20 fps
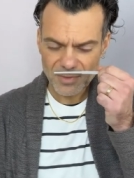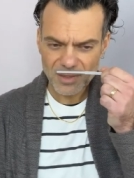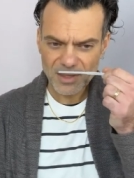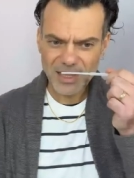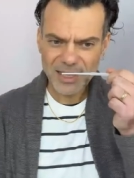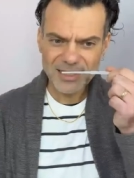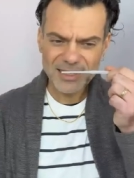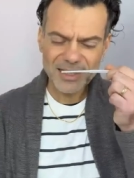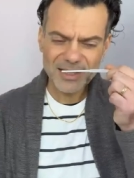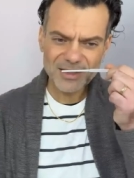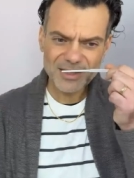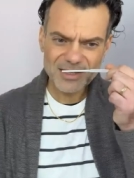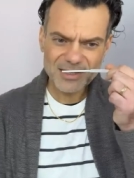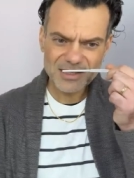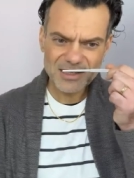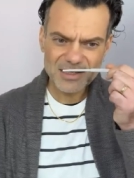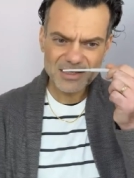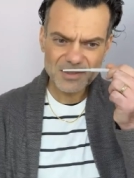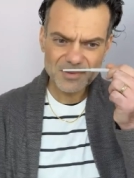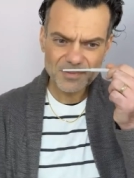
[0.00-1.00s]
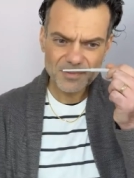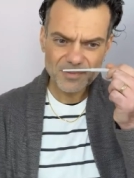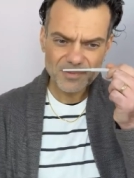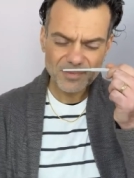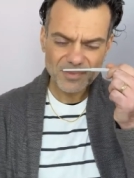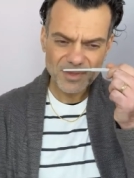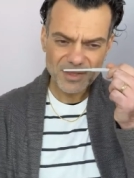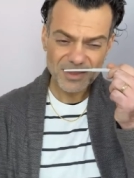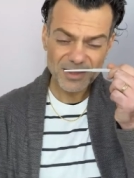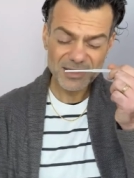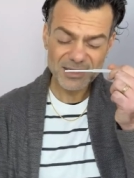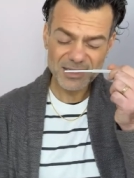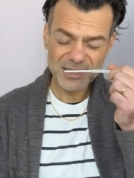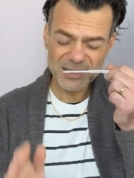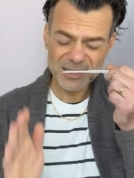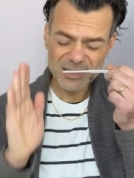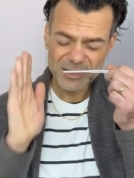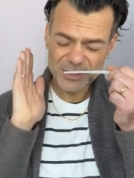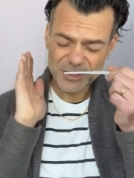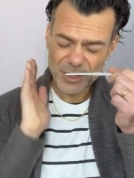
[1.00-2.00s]
and yet this is this is
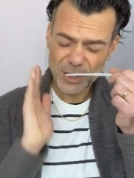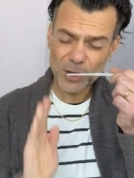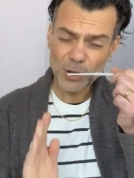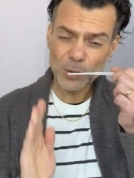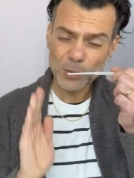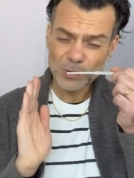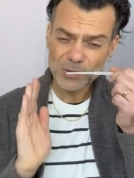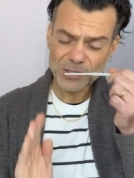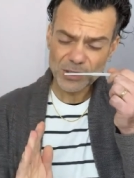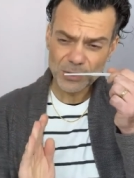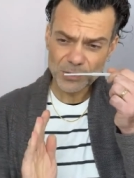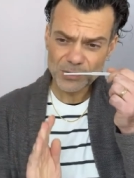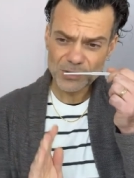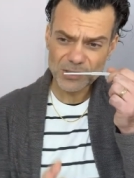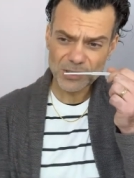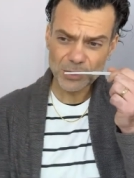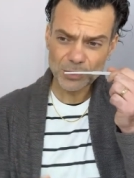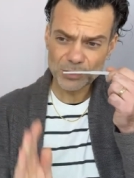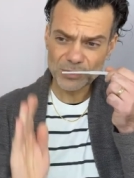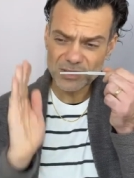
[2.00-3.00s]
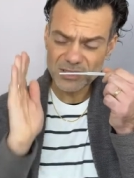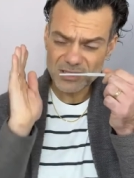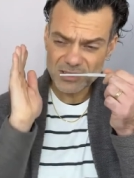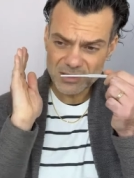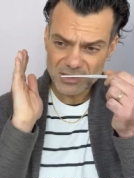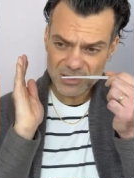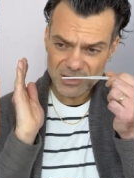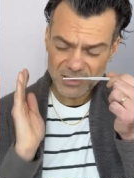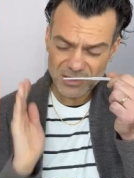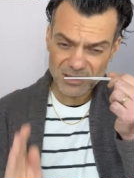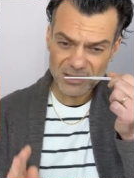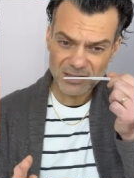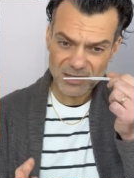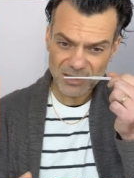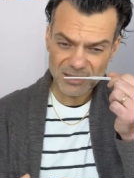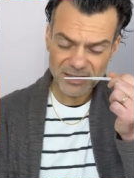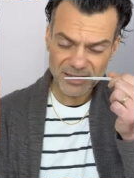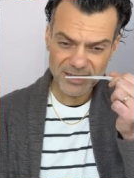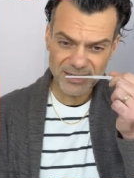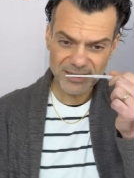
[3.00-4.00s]
so, so, so
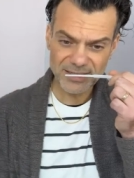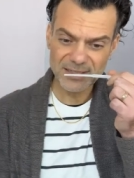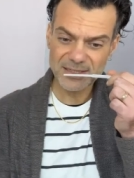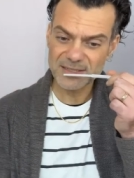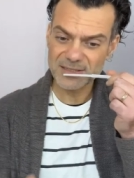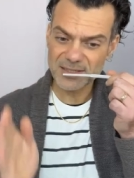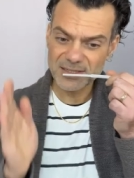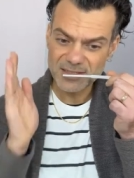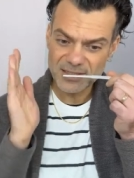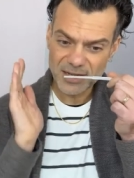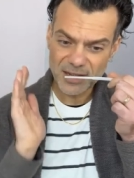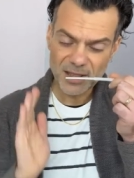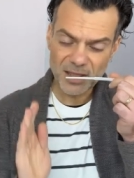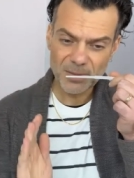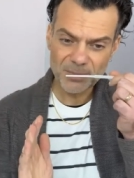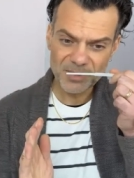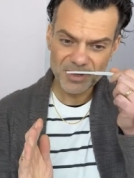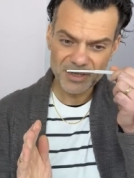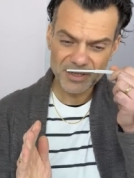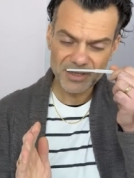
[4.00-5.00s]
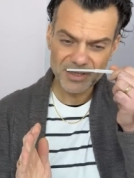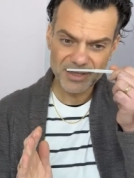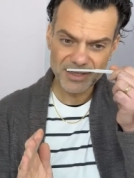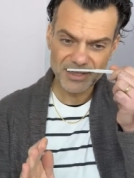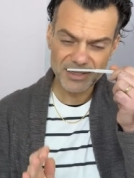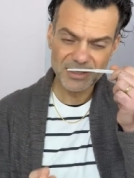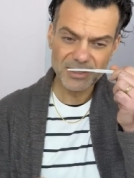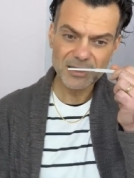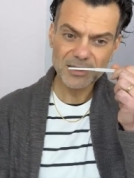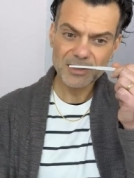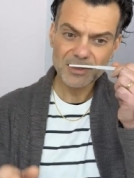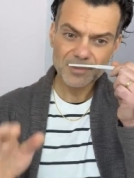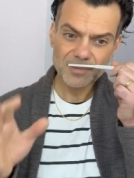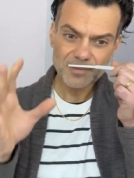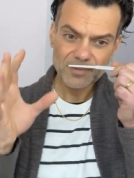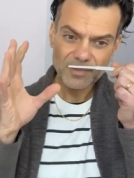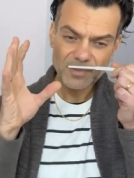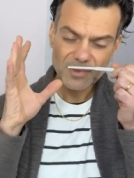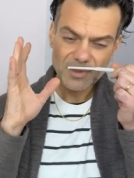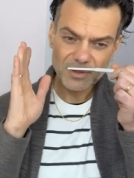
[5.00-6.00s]
studiedly, determinedly
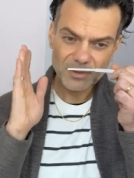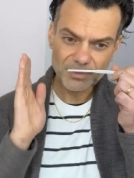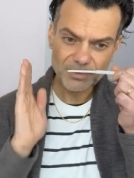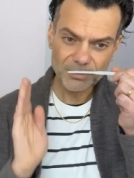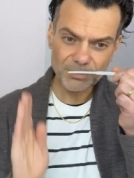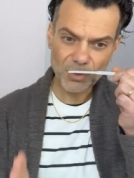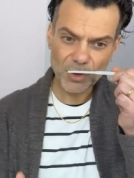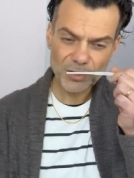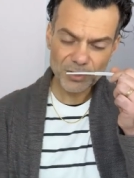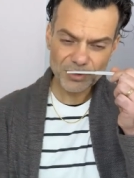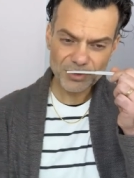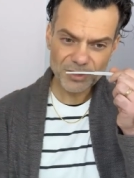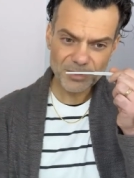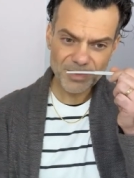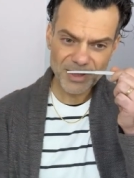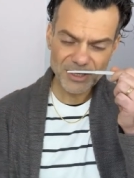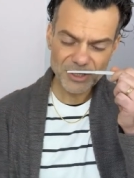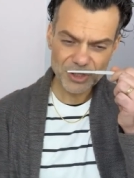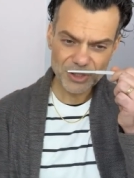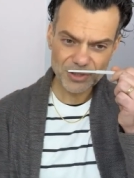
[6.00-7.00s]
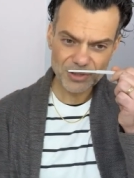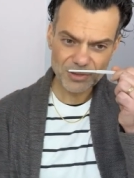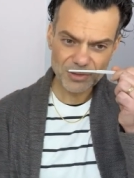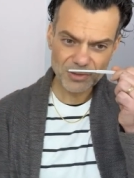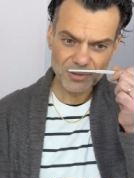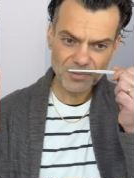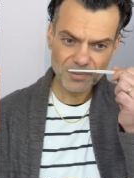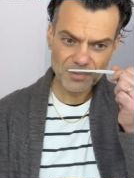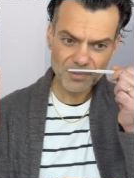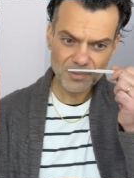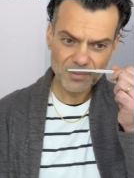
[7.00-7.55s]
monodimensional,